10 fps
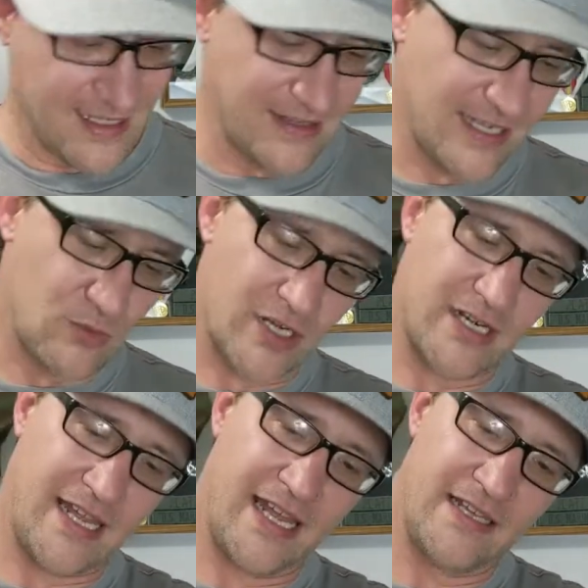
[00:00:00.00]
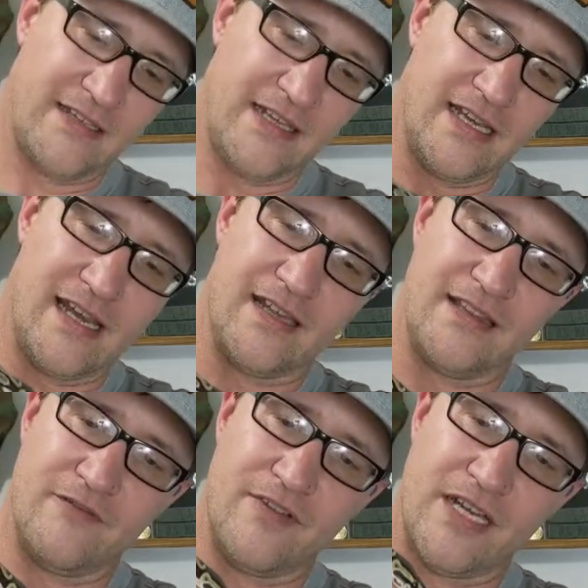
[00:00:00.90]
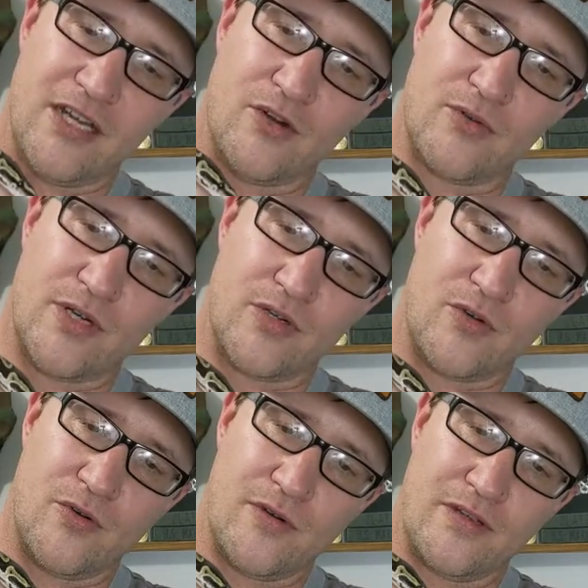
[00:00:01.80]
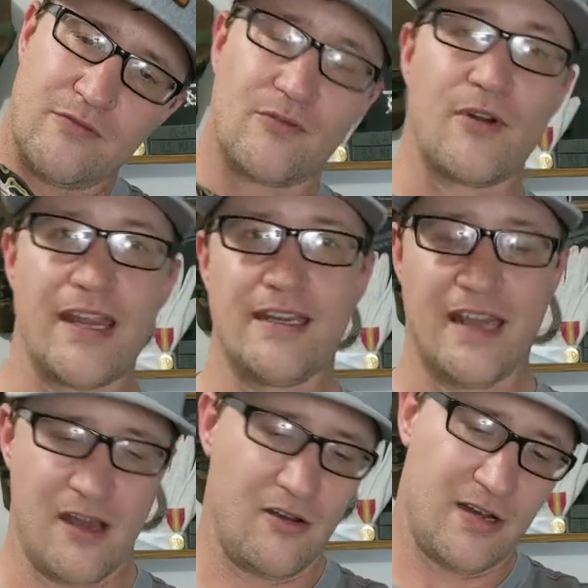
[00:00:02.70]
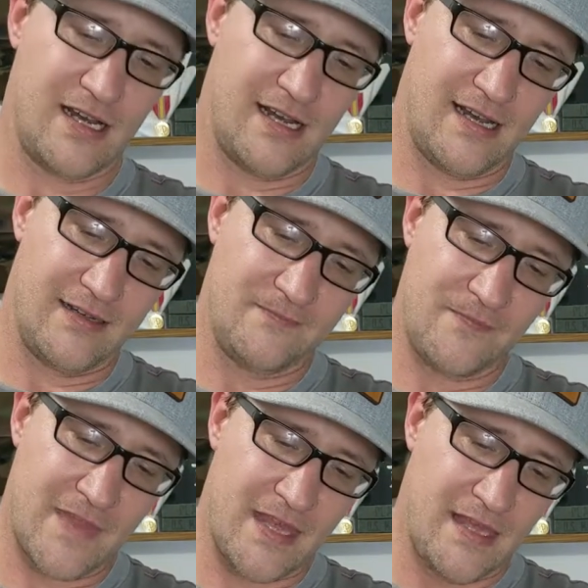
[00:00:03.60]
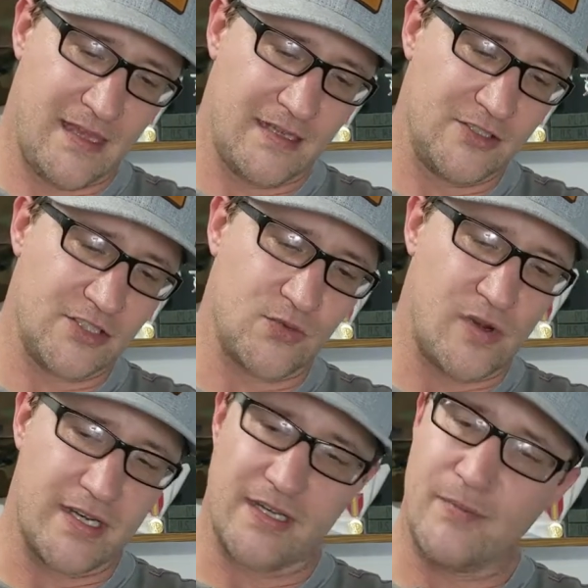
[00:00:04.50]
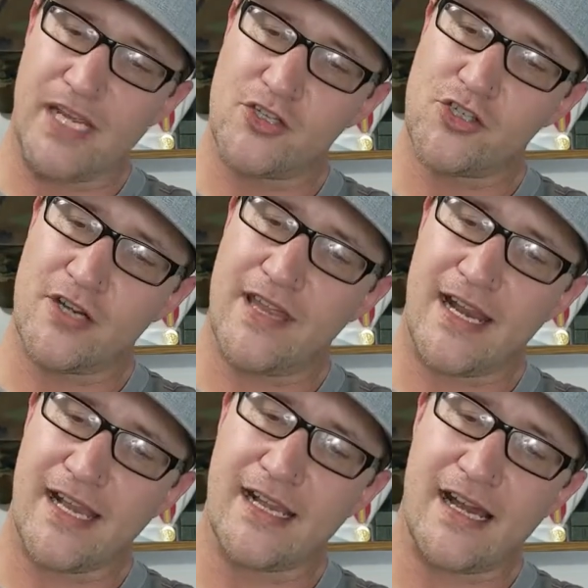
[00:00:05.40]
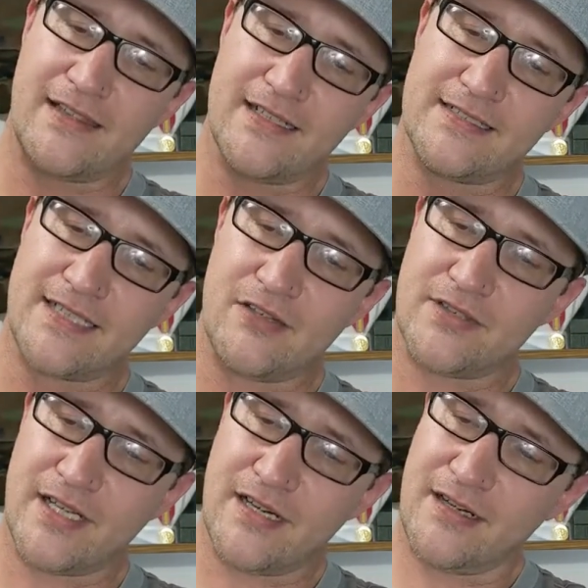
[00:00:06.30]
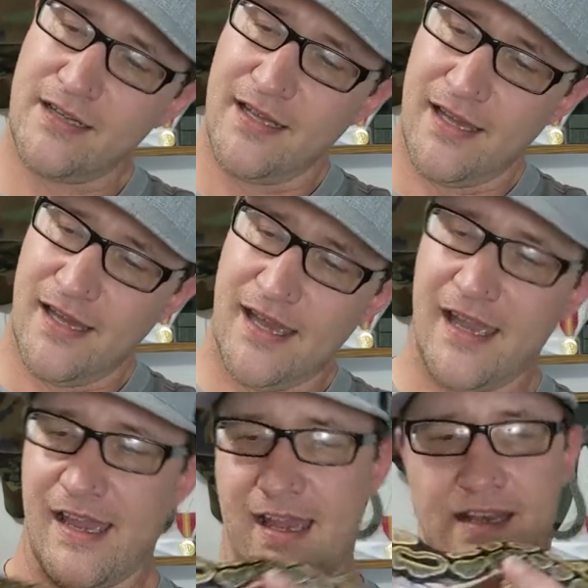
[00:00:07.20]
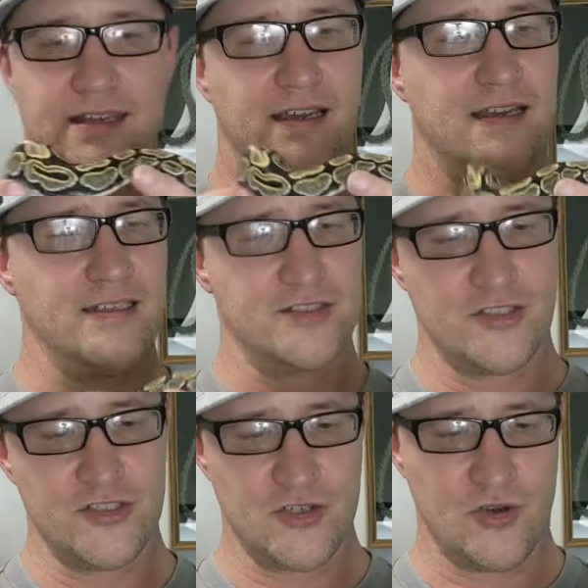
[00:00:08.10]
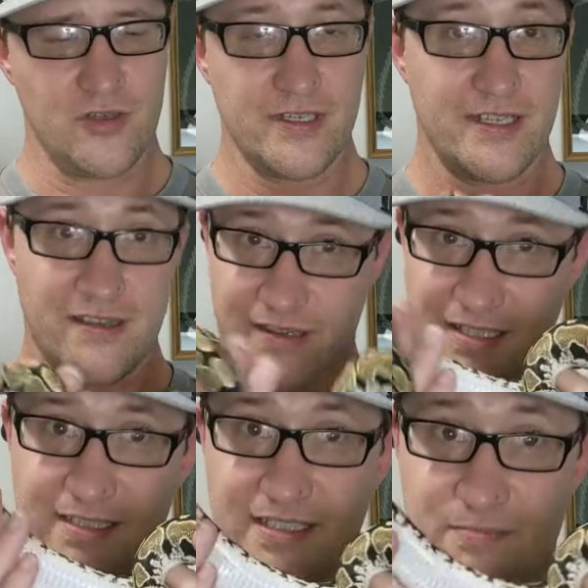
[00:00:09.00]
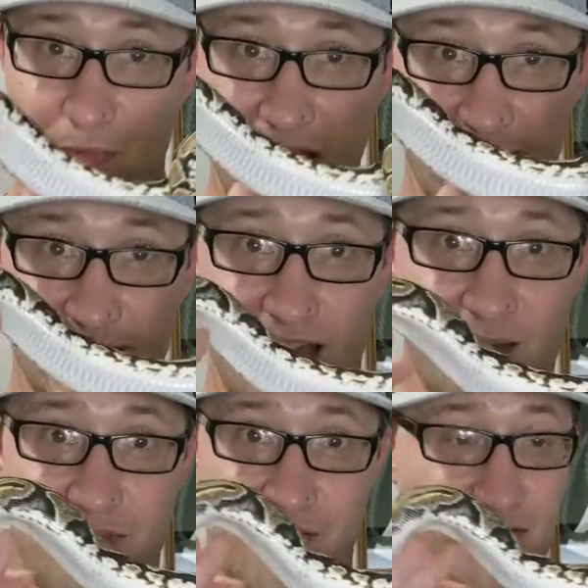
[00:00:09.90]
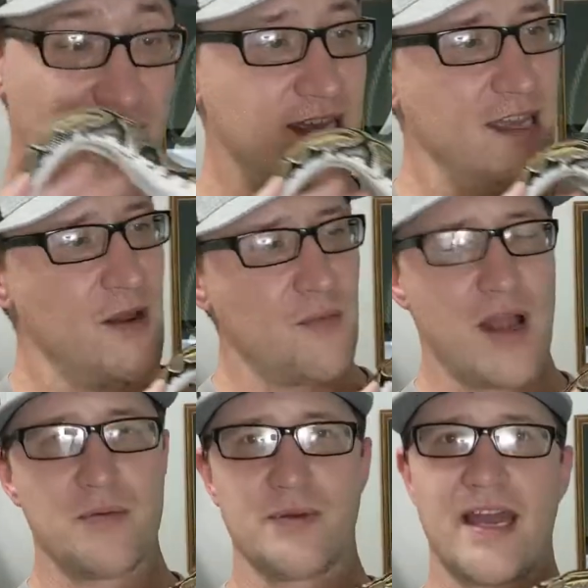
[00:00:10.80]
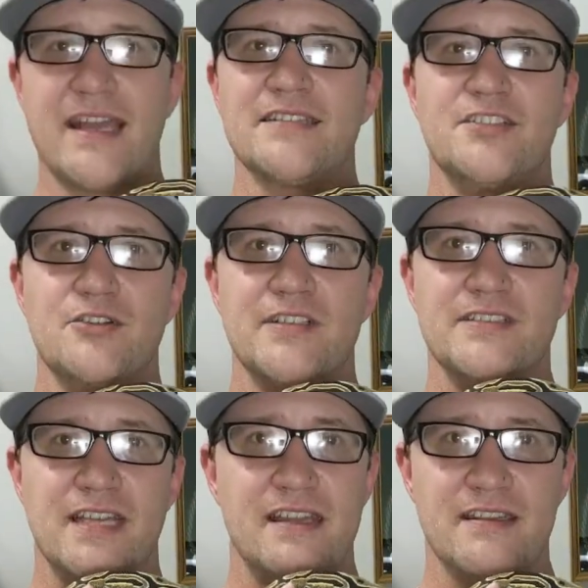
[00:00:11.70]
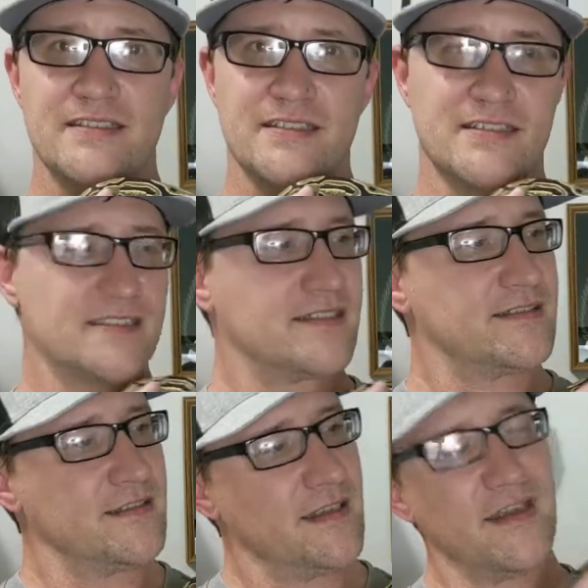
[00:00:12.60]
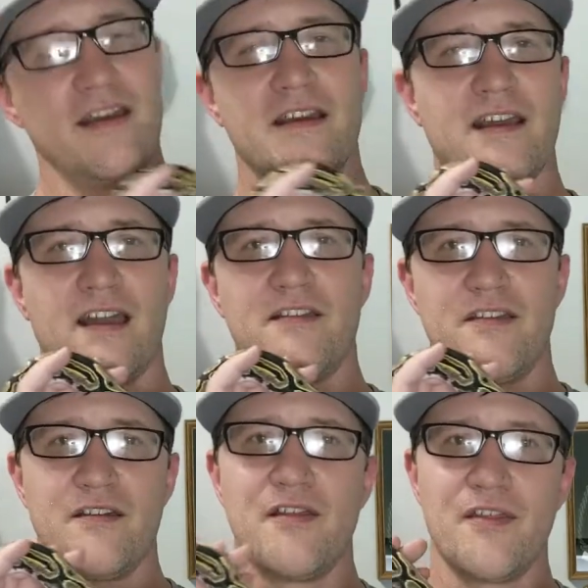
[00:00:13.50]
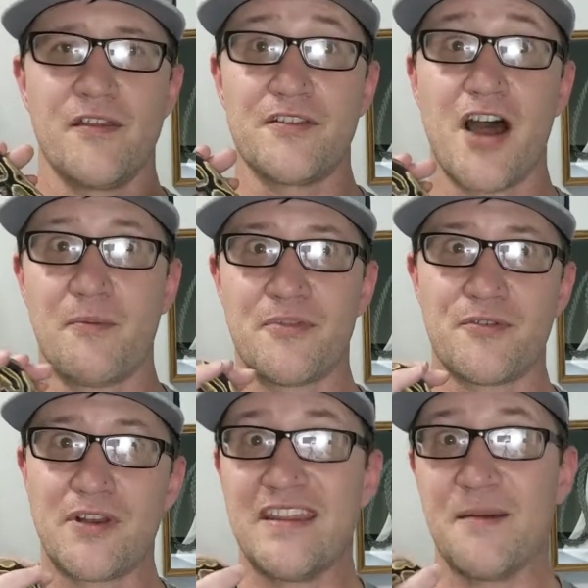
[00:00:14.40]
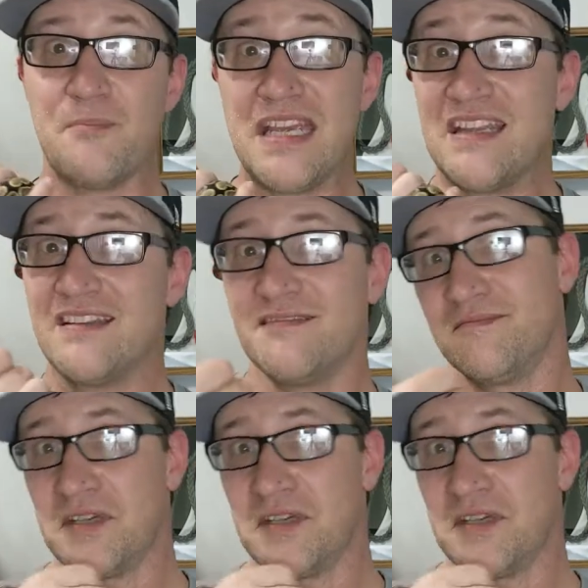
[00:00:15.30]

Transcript: I think we're going to end the video right now. Just wanted to make sure that I got this out there. And to Joel, this is my top 3. Probably, I guess you could say this is kind of the top 3 that mean